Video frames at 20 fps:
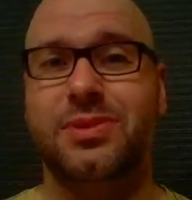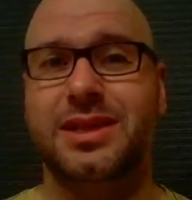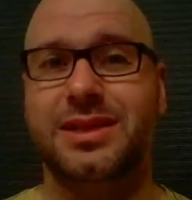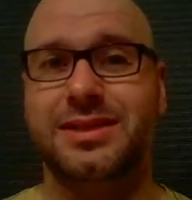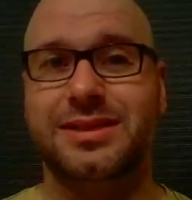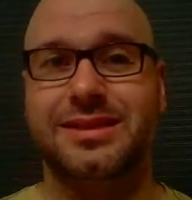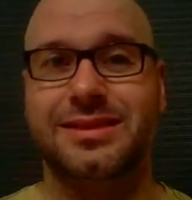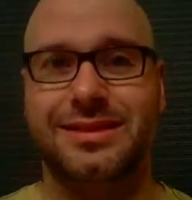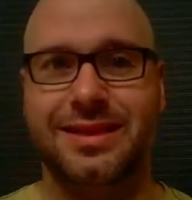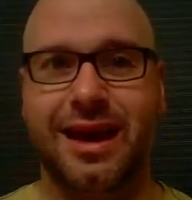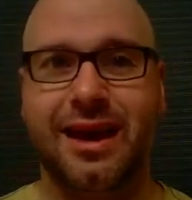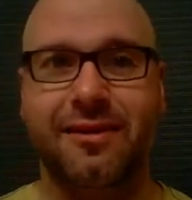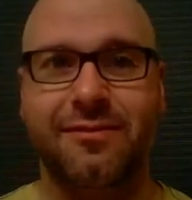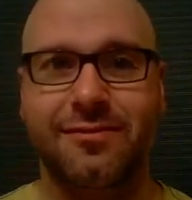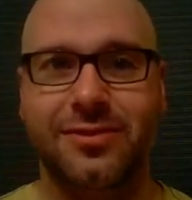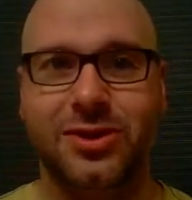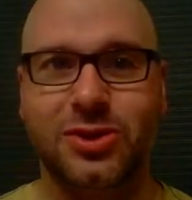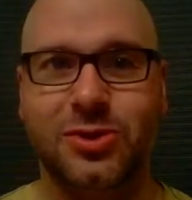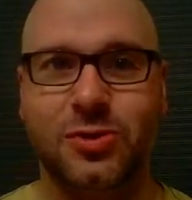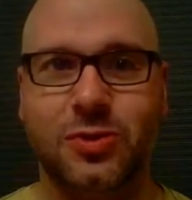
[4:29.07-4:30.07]
because it's
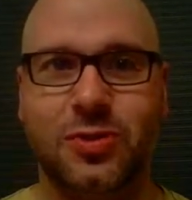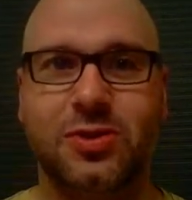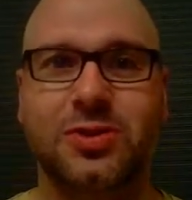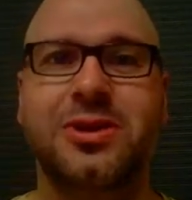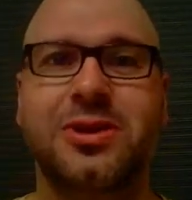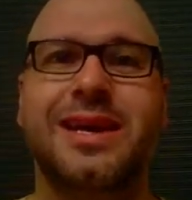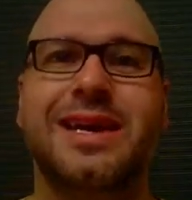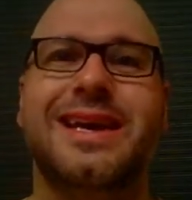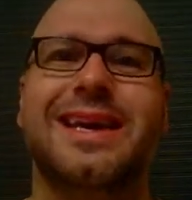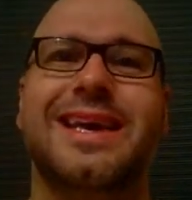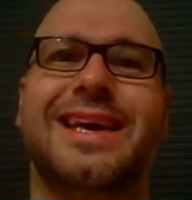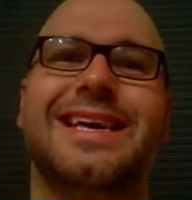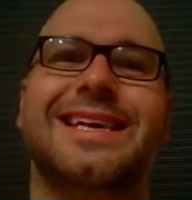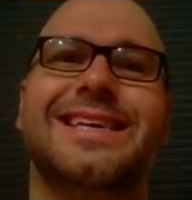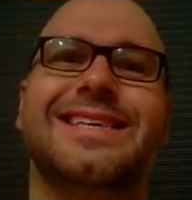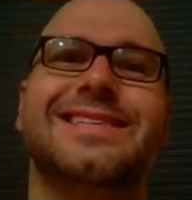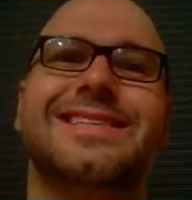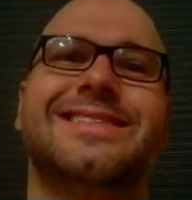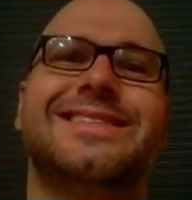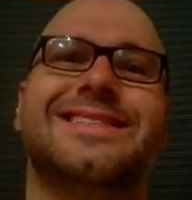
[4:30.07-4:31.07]
not visual,
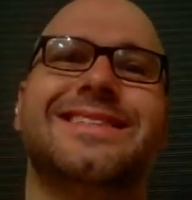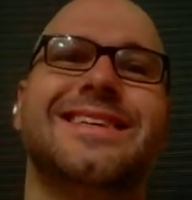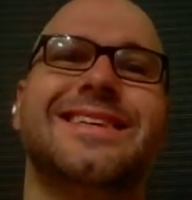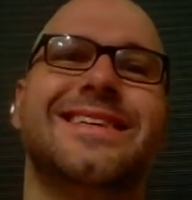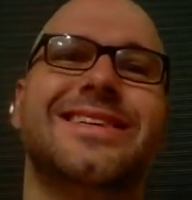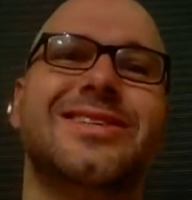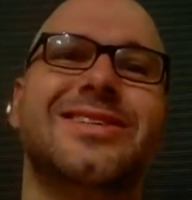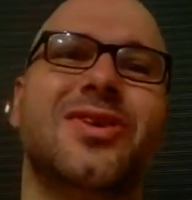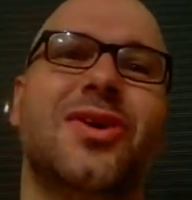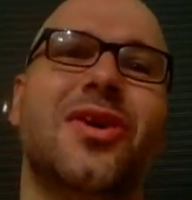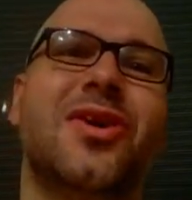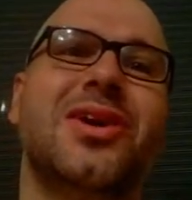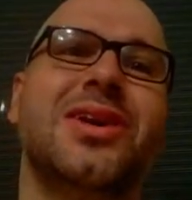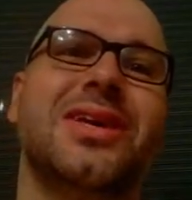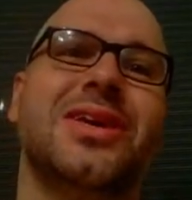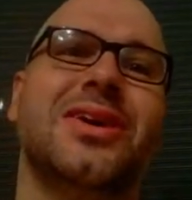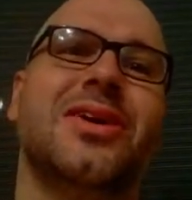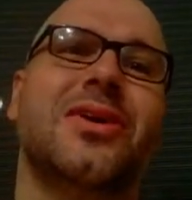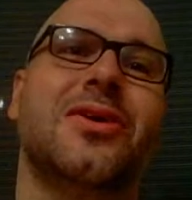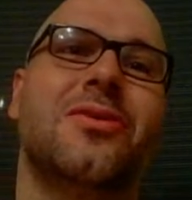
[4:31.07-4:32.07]
is
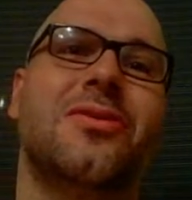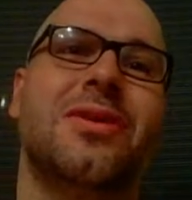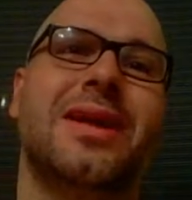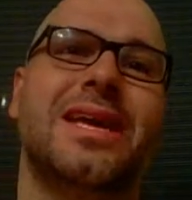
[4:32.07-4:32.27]
audio.